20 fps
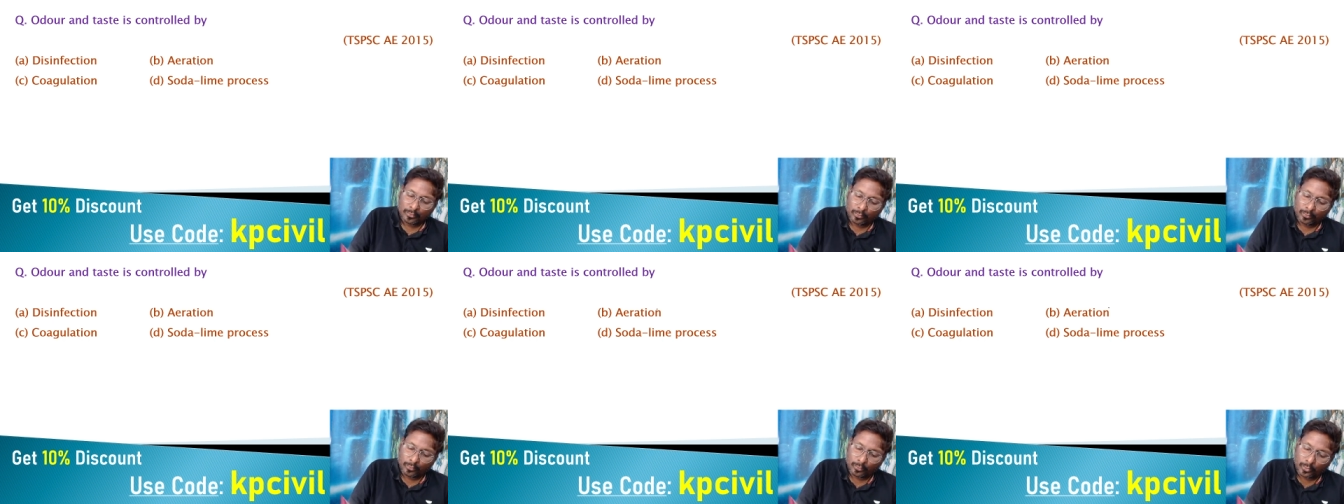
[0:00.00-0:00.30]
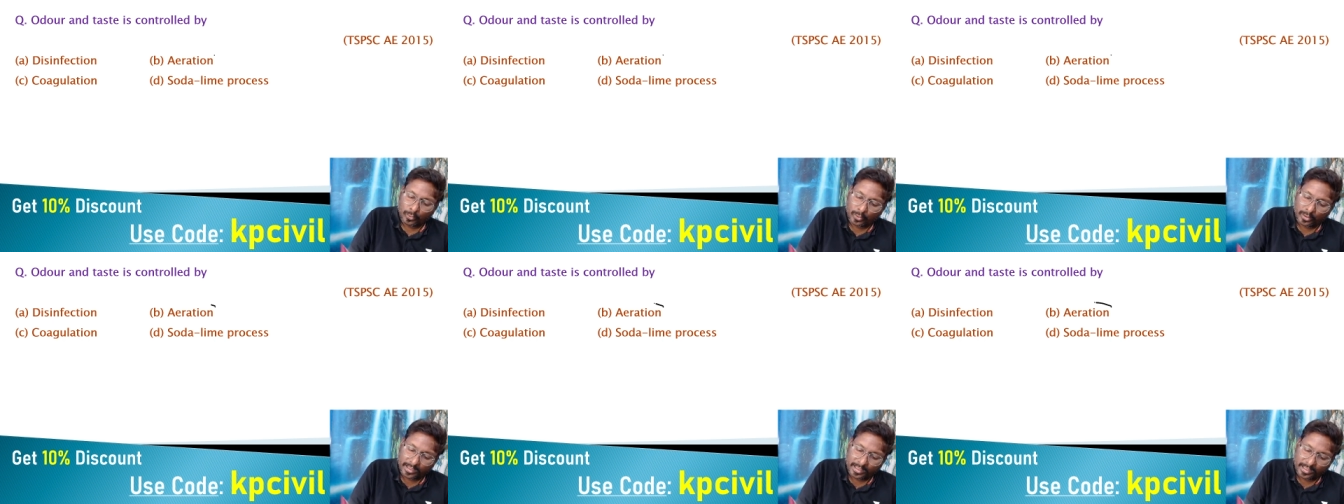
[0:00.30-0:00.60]

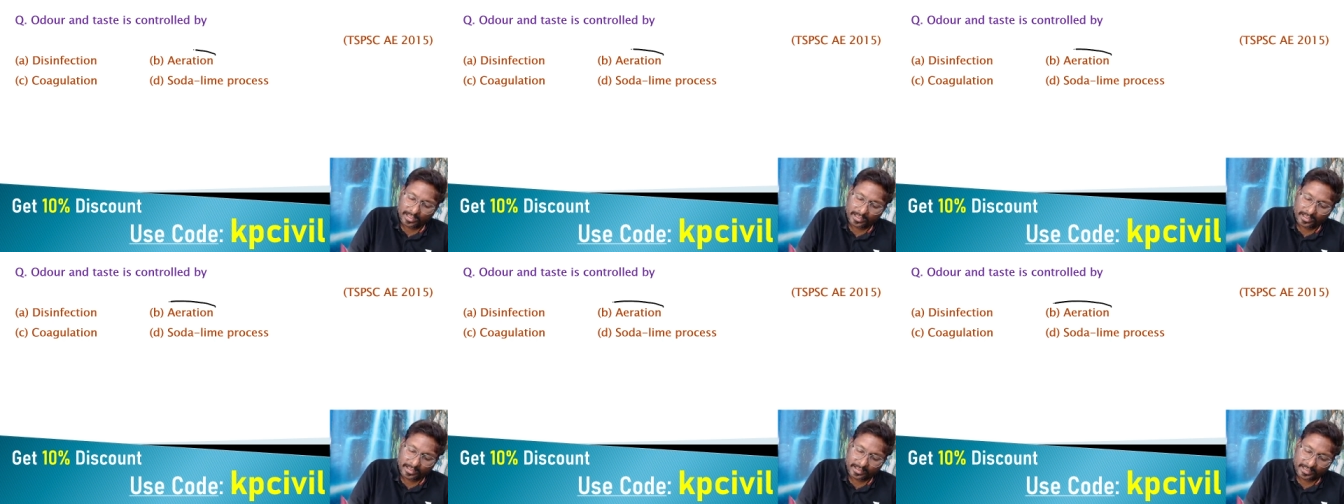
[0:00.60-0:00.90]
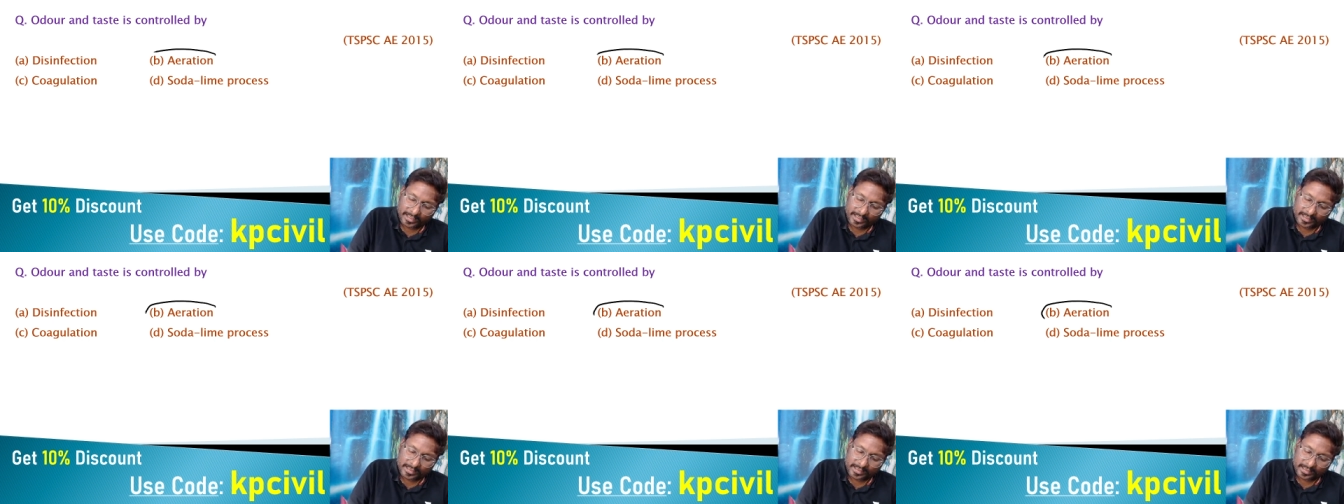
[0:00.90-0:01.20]
Odor and
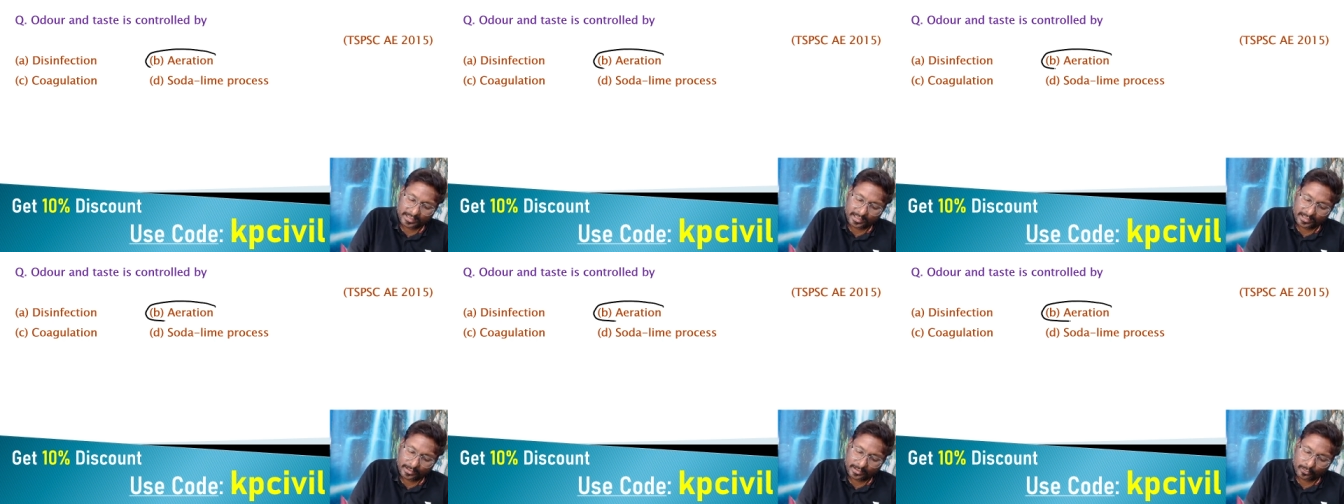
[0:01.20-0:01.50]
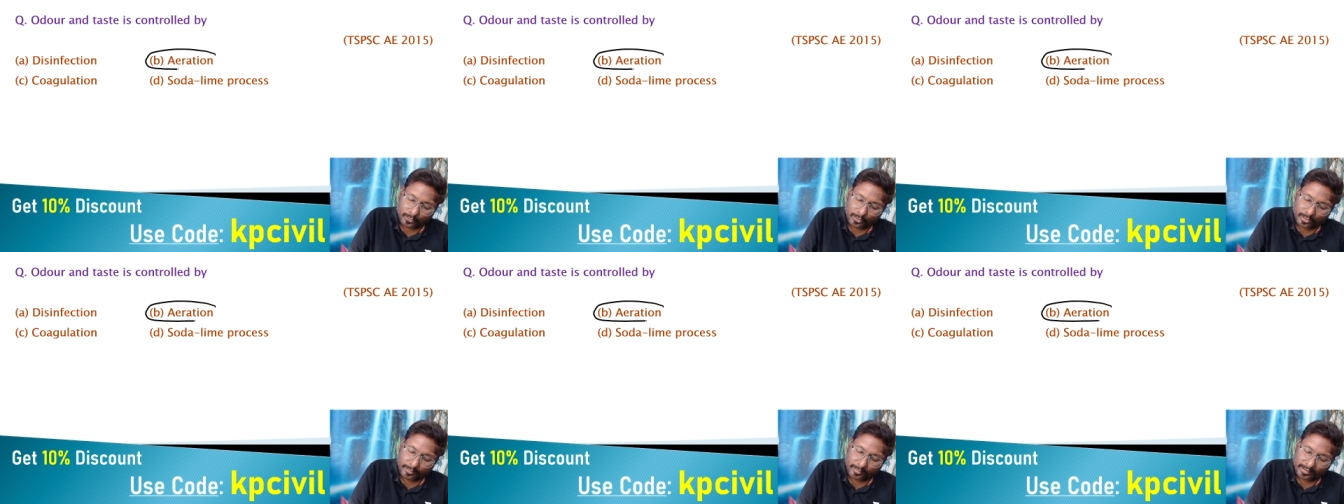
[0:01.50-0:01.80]
taste
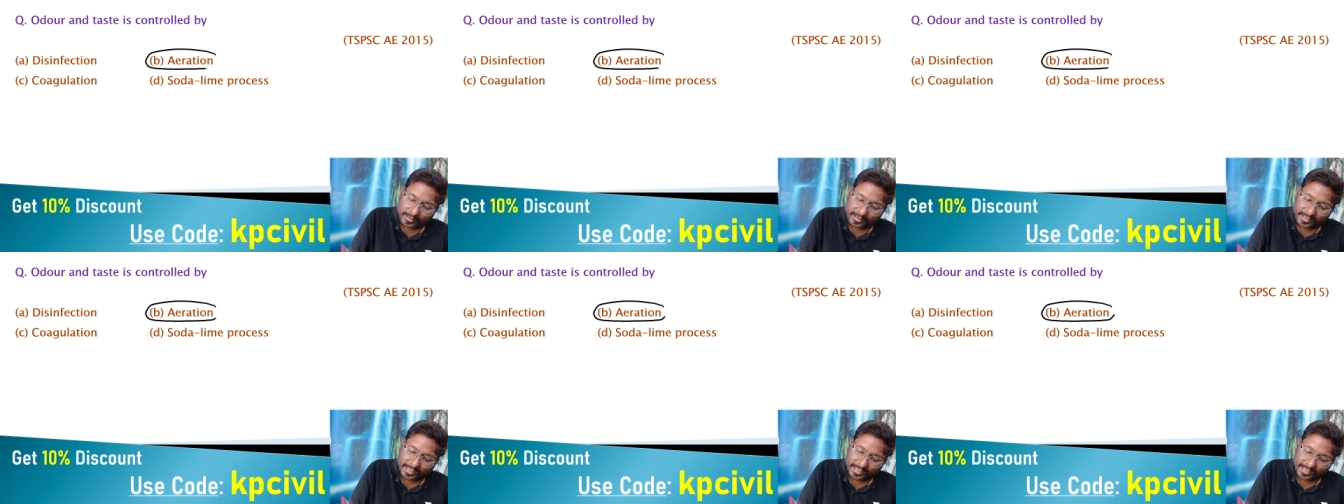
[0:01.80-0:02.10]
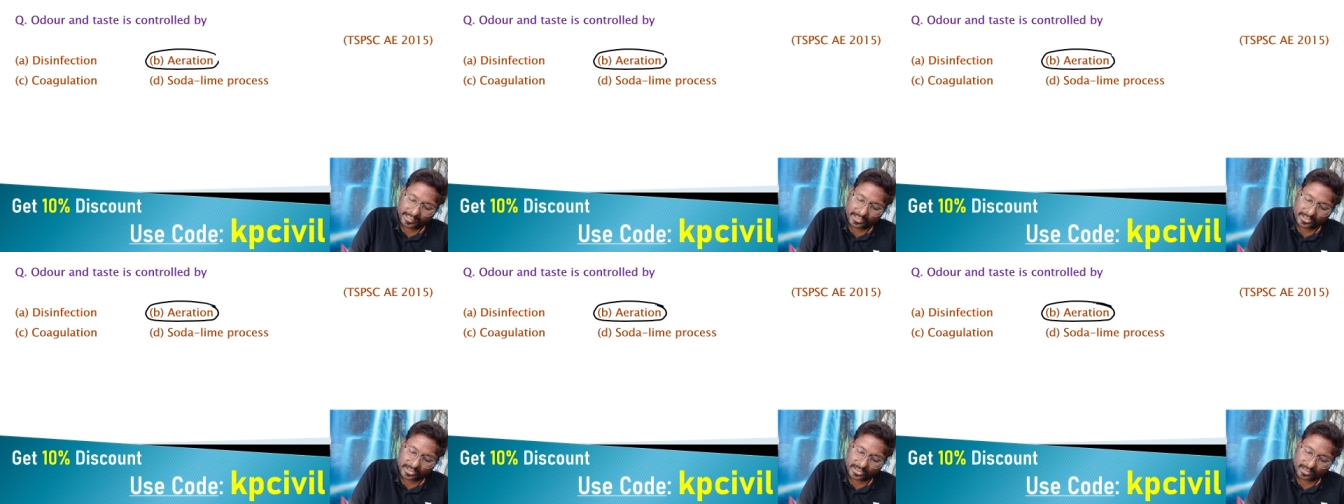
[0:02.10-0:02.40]
controlled by
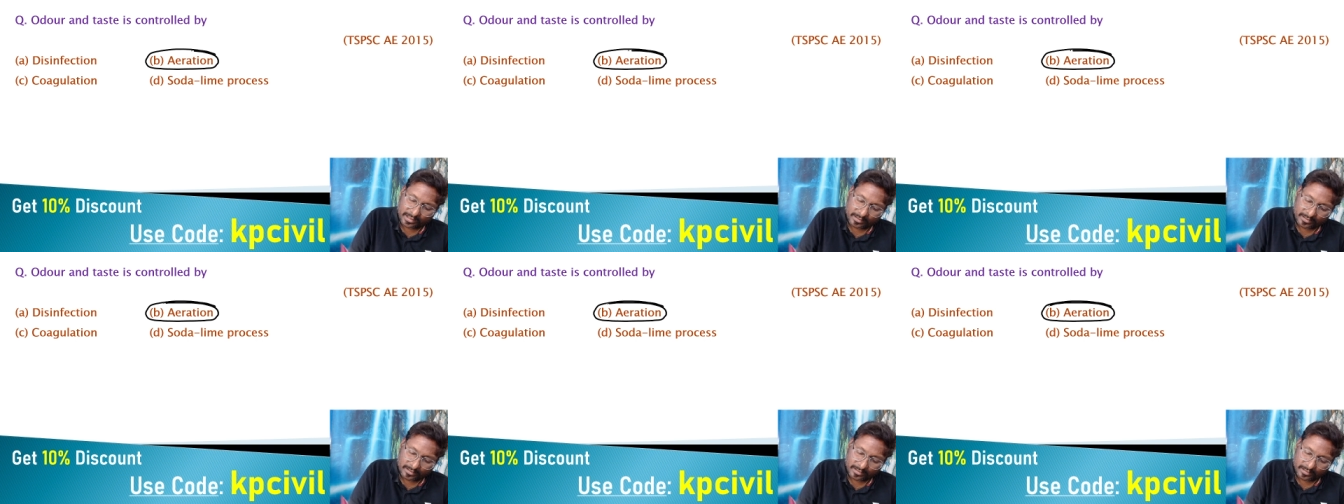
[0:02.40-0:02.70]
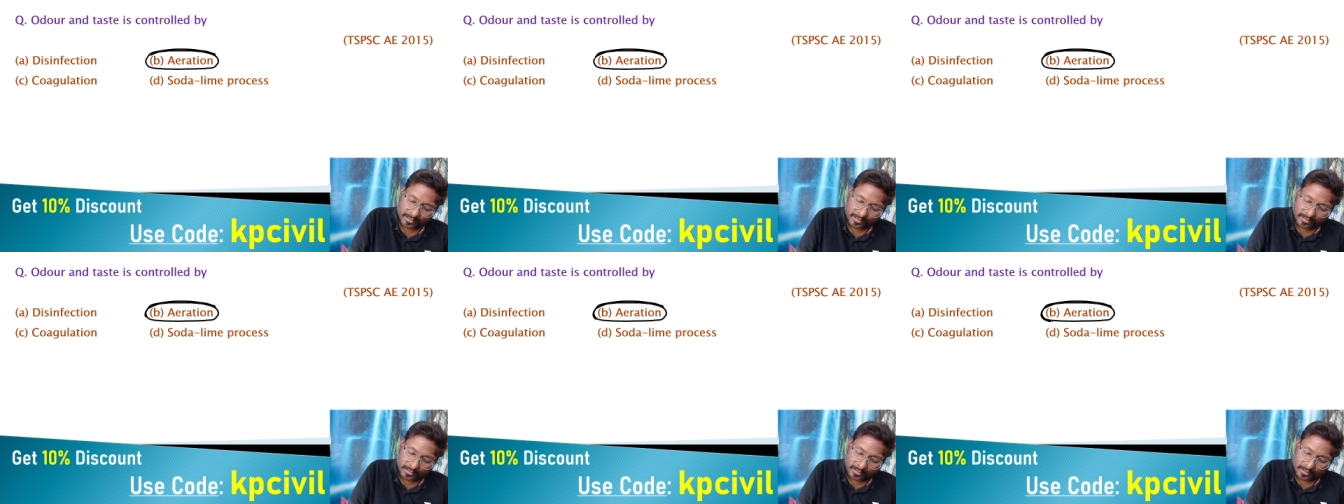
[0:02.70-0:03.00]
aeration.
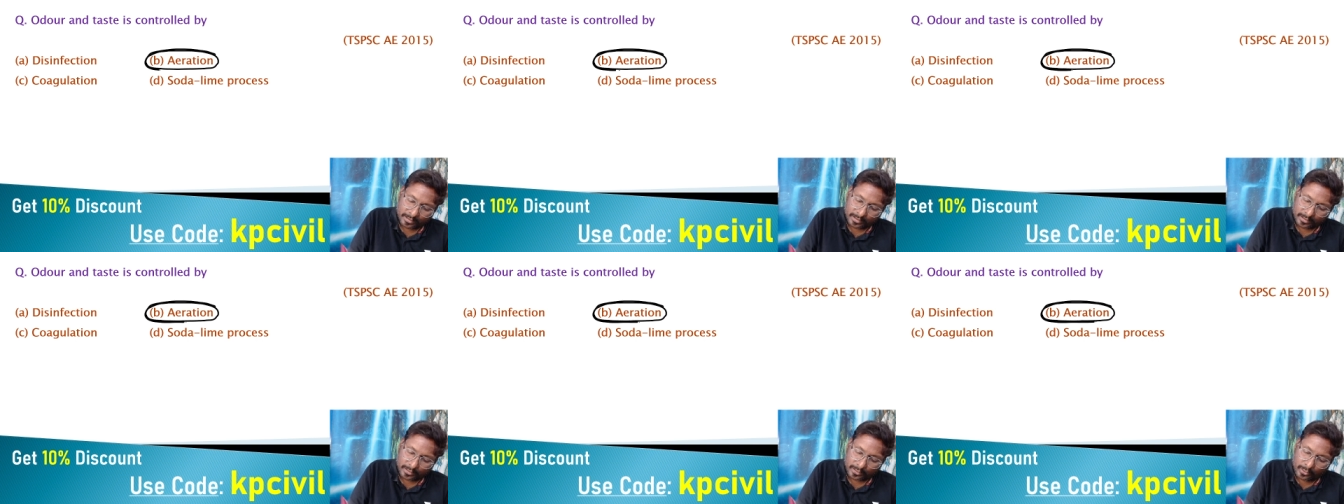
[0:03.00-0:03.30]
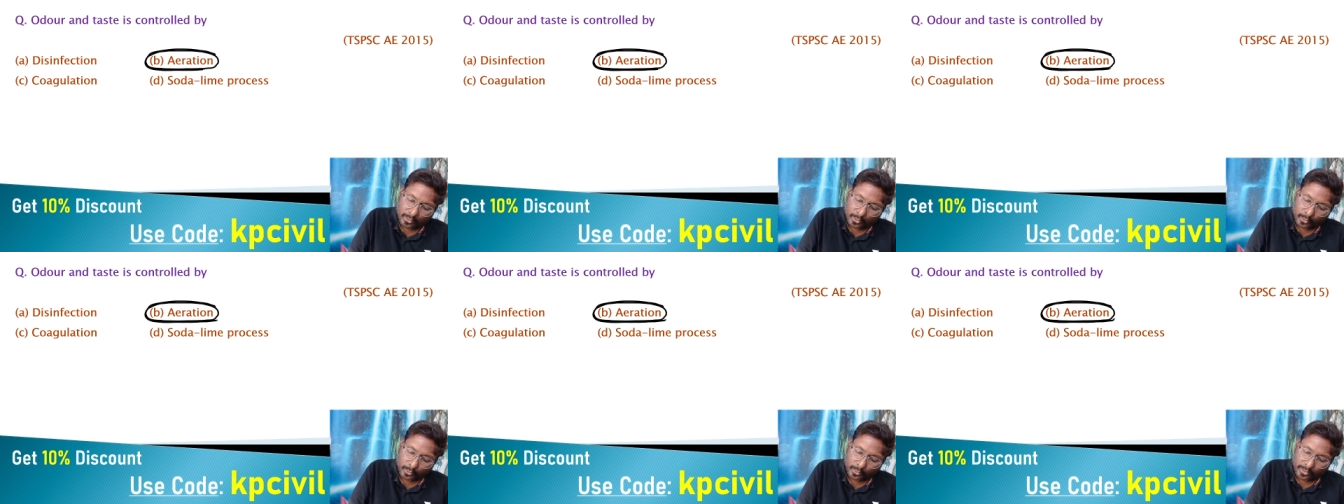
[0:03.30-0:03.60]

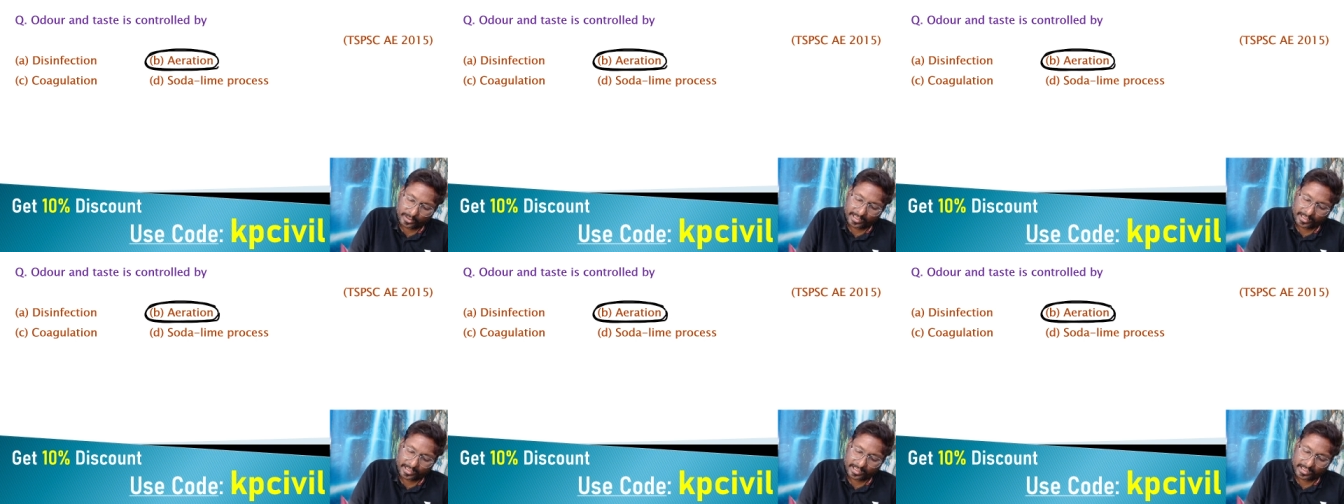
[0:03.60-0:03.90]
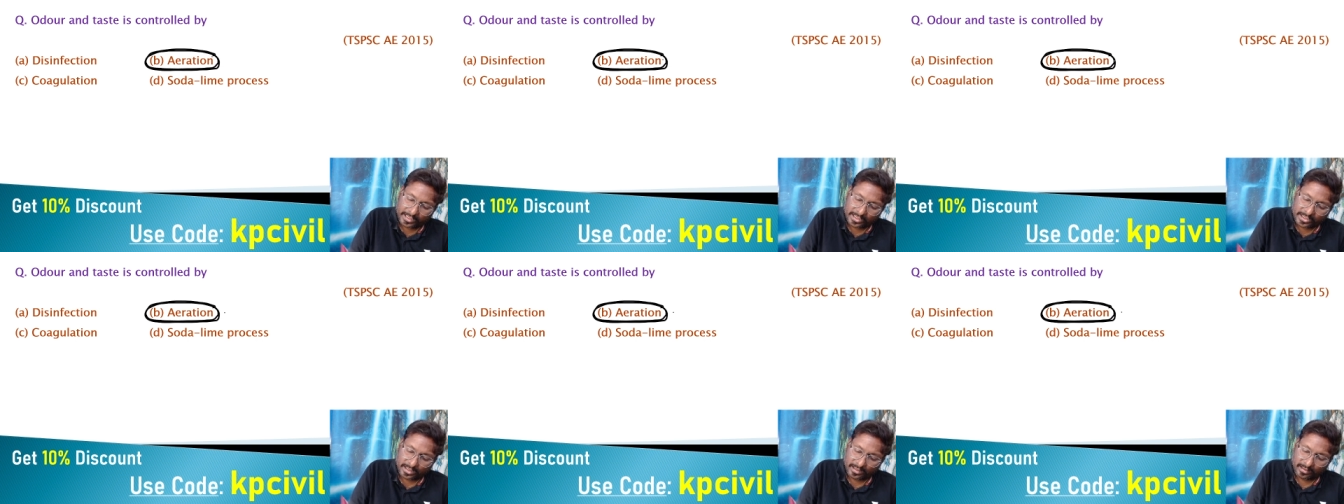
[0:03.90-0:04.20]
Do
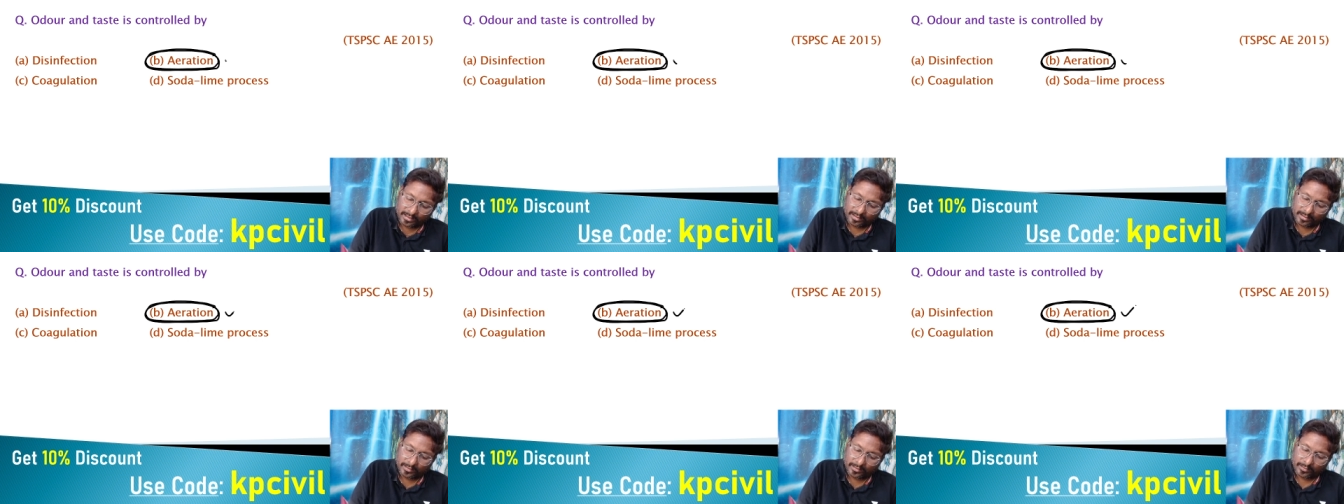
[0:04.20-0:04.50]
aeration.